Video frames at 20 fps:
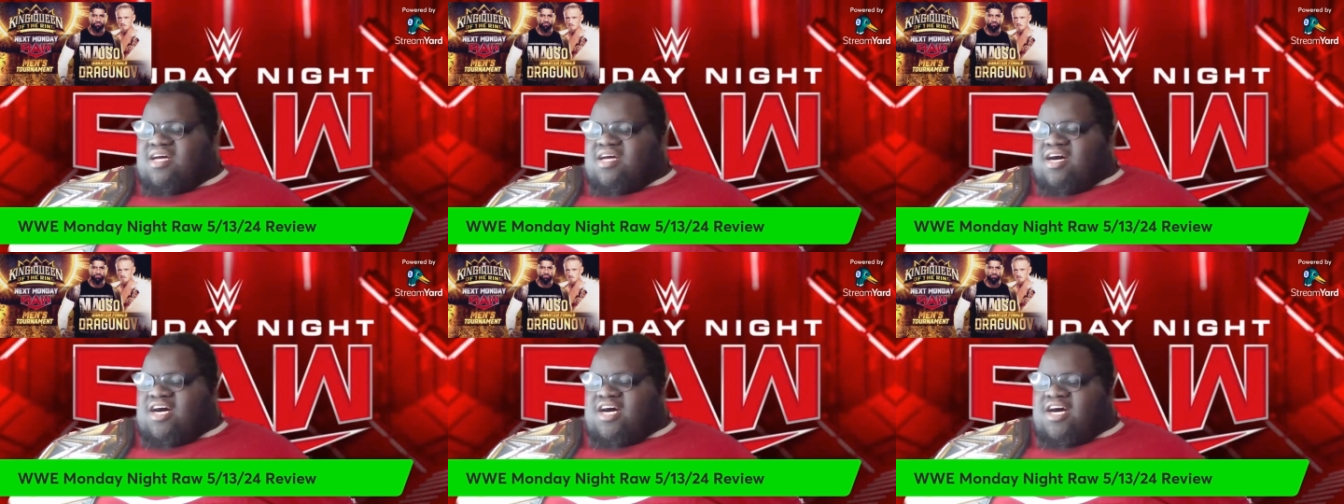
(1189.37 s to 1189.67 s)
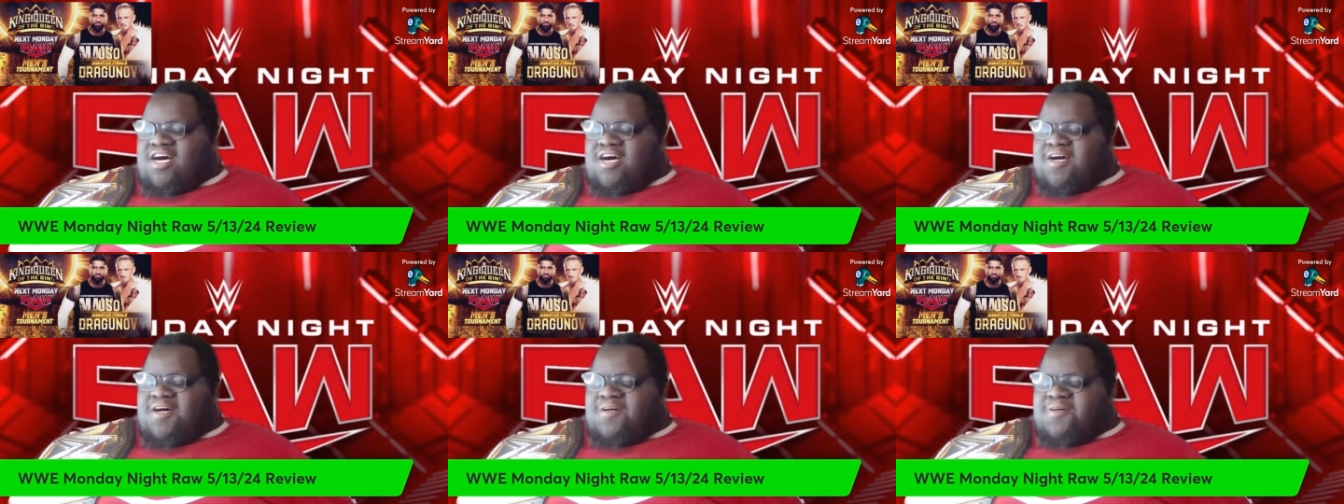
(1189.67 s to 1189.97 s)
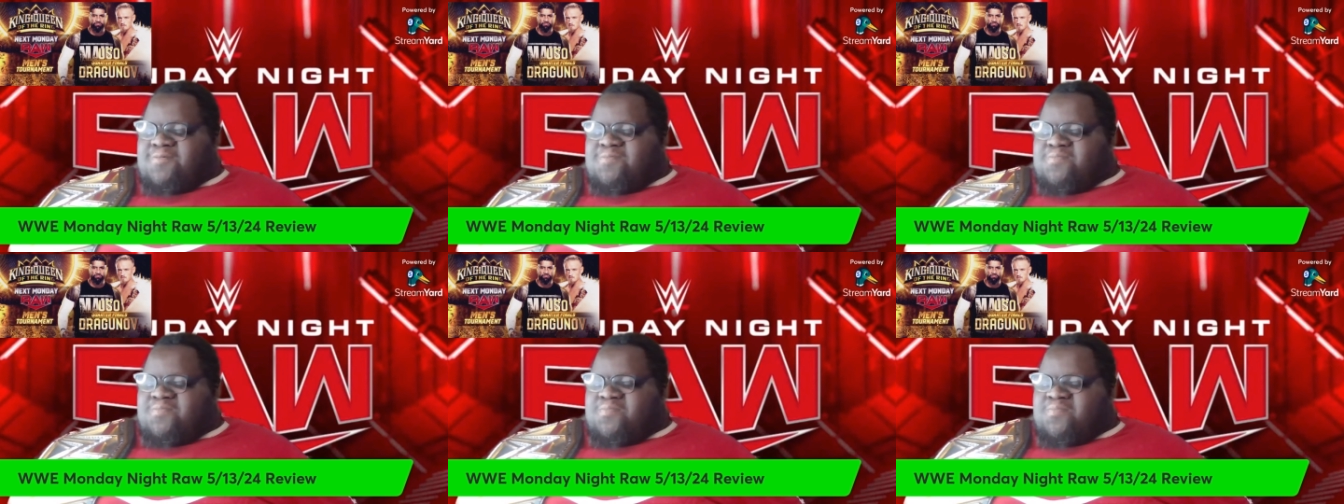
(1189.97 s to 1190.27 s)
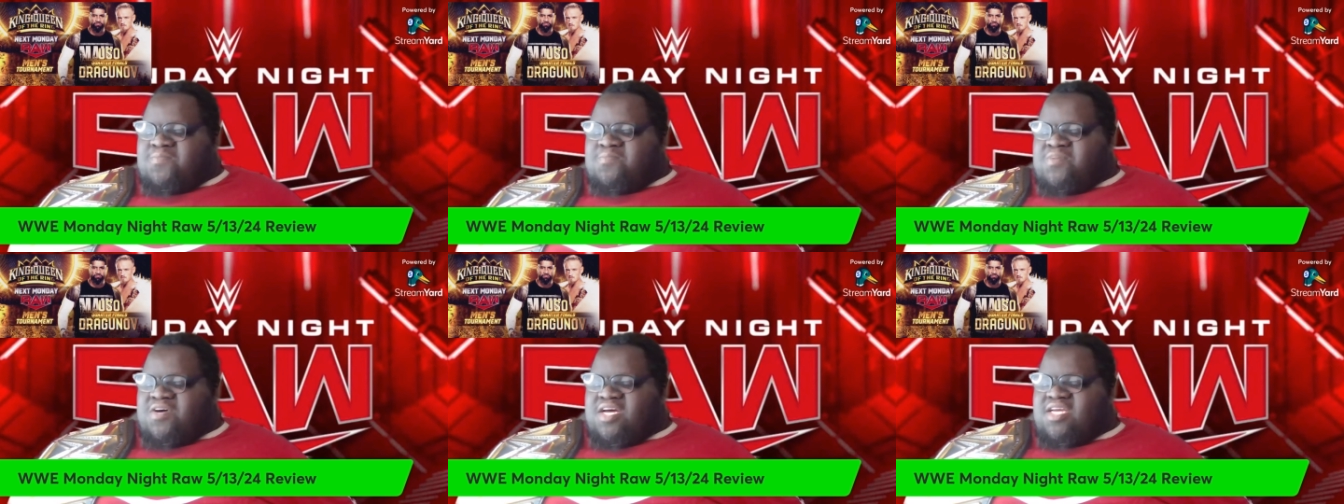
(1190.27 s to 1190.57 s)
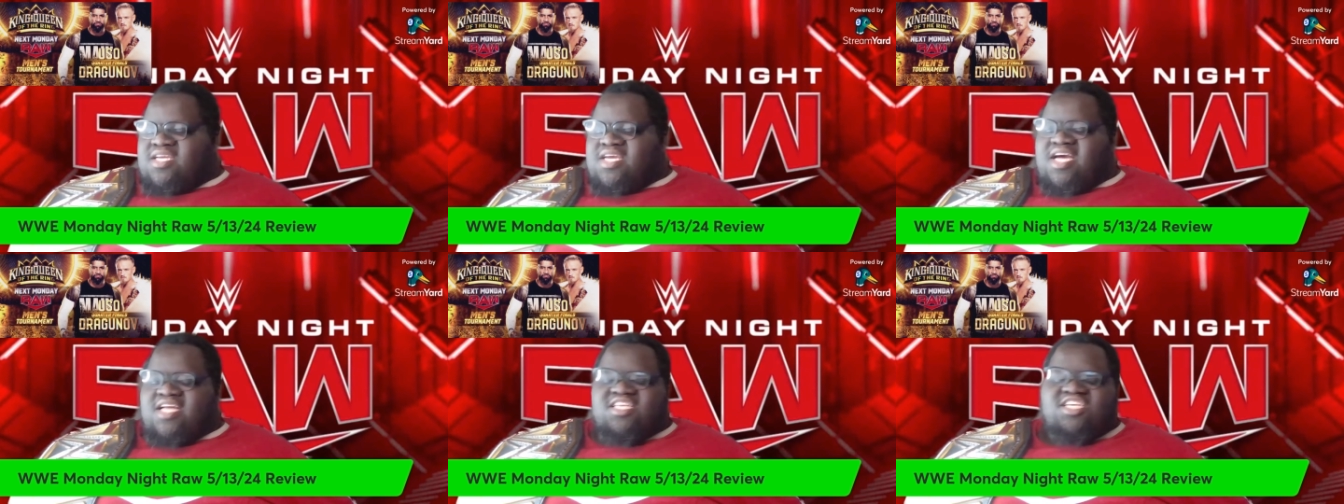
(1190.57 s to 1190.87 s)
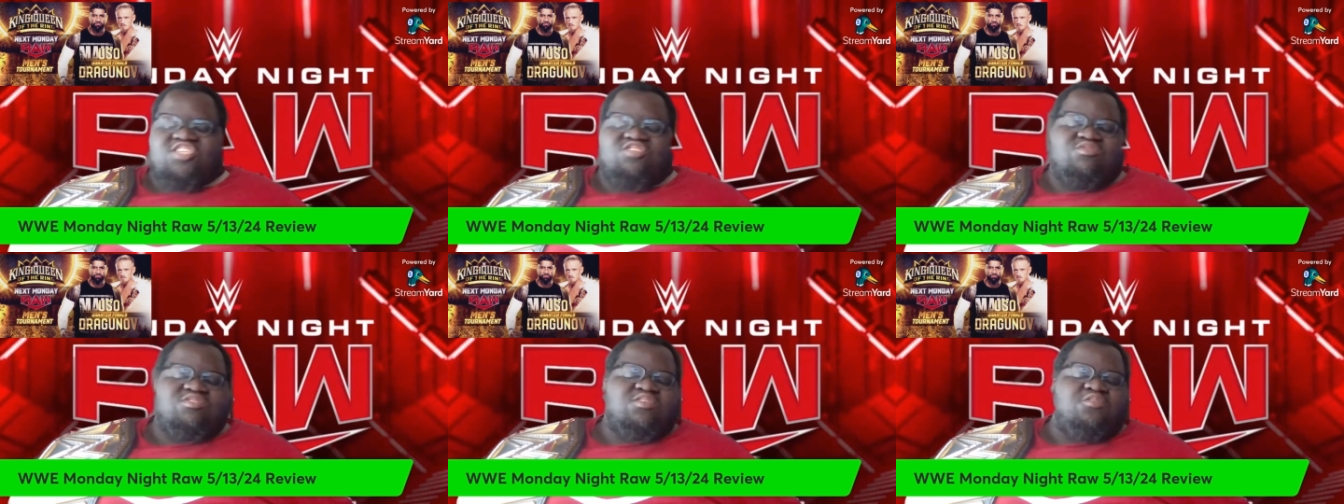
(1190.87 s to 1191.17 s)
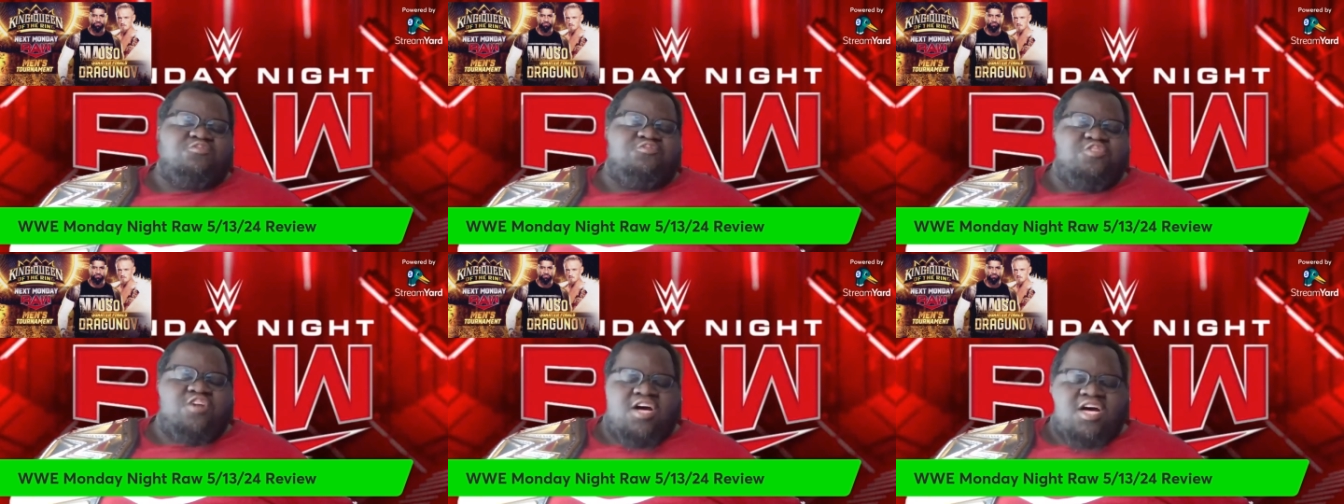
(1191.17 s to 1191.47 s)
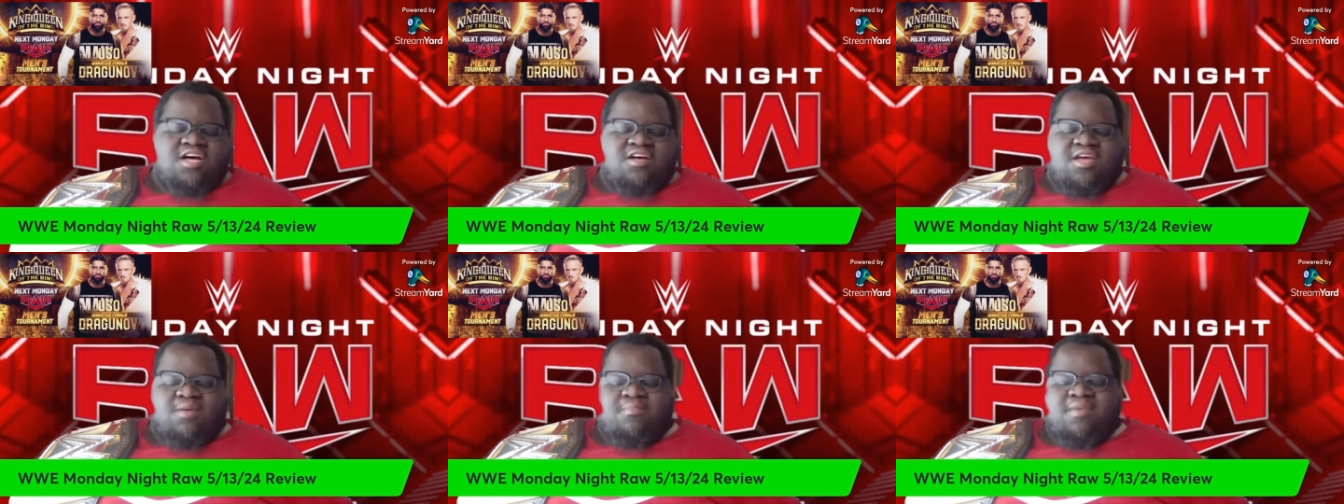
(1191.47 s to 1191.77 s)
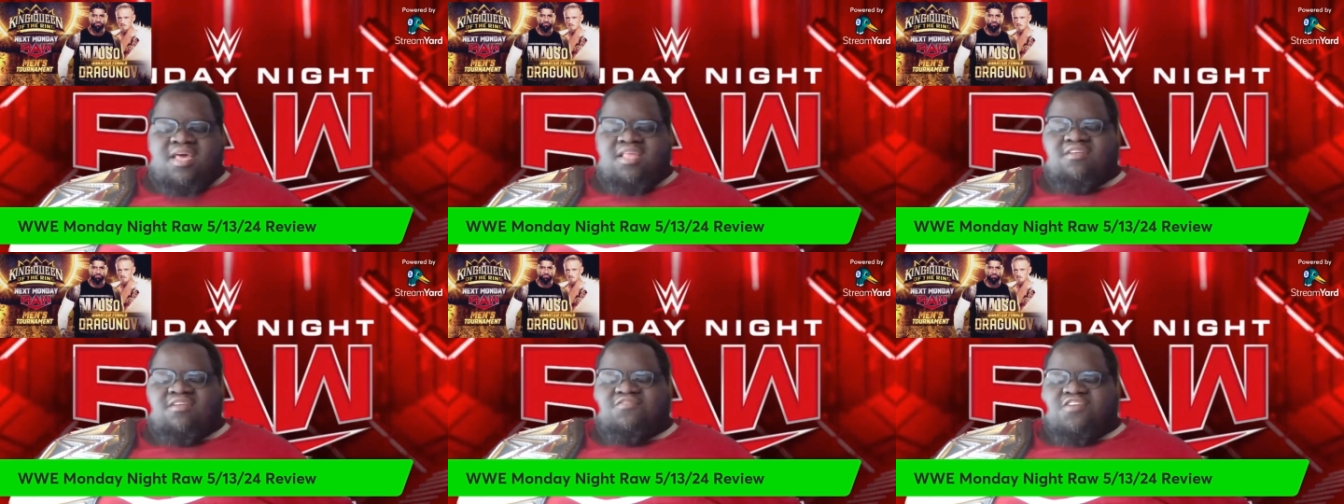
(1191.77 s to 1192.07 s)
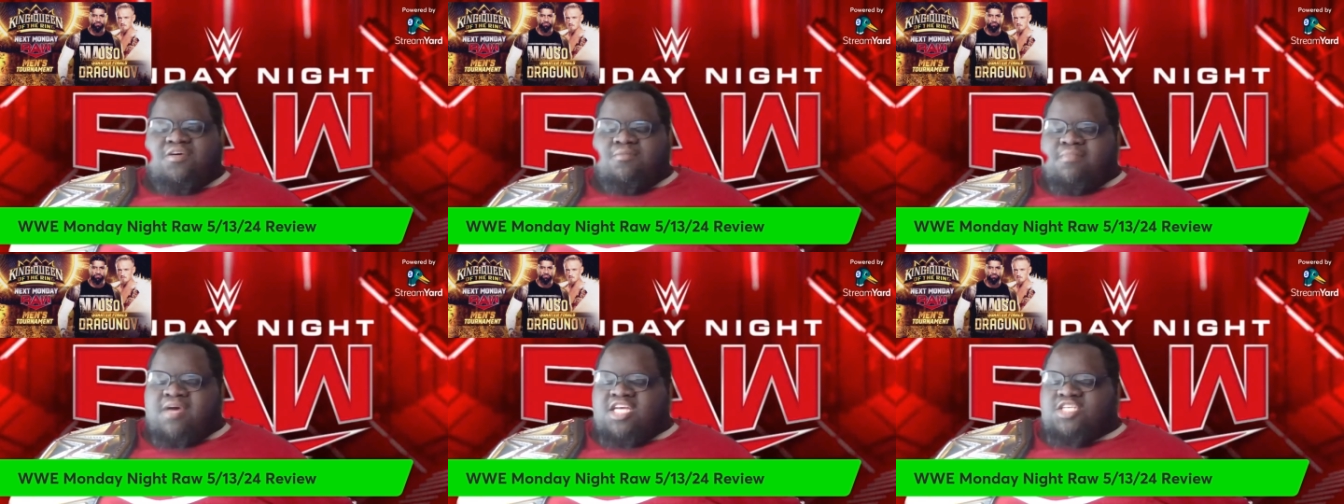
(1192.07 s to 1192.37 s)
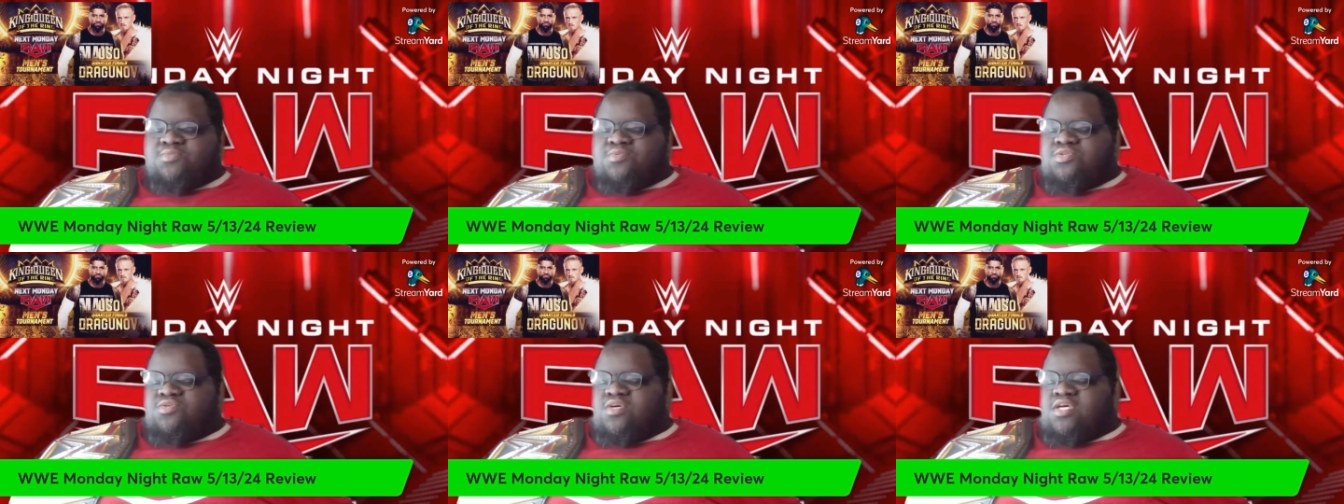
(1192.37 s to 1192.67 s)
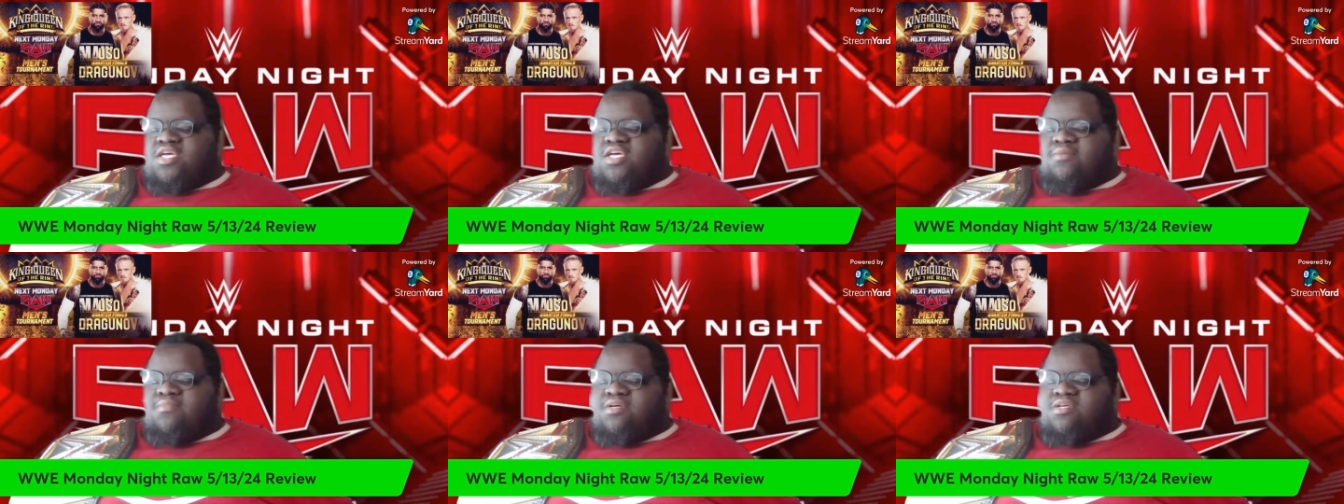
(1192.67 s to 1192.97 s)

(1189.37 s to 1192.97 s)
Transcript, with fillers: But yeah, this was a fun main event match between him